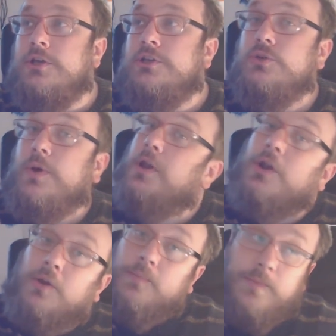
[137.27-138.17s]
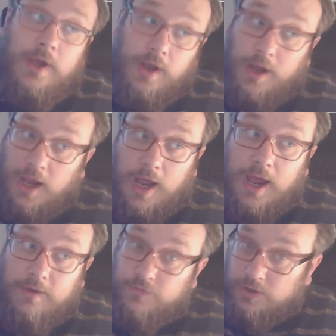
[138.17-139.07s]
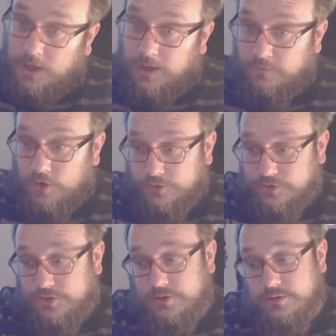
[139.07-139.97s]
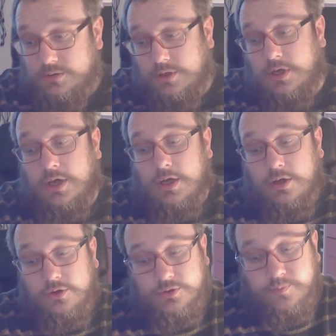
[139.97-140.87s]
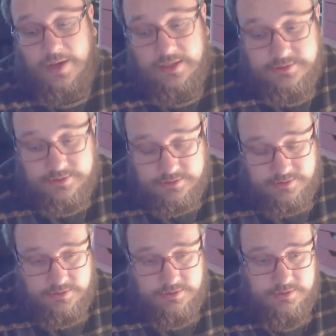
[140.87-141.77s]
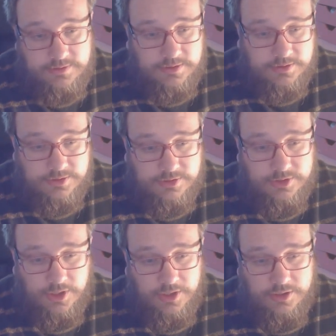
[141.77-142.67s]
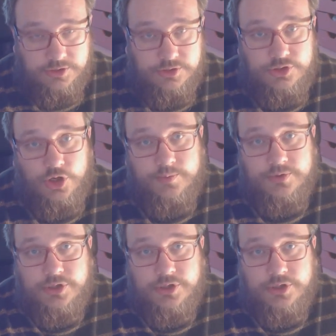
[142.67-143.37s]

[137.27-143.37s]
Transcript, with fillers: So I don't know. I haven't looked back at it since deciding to stop.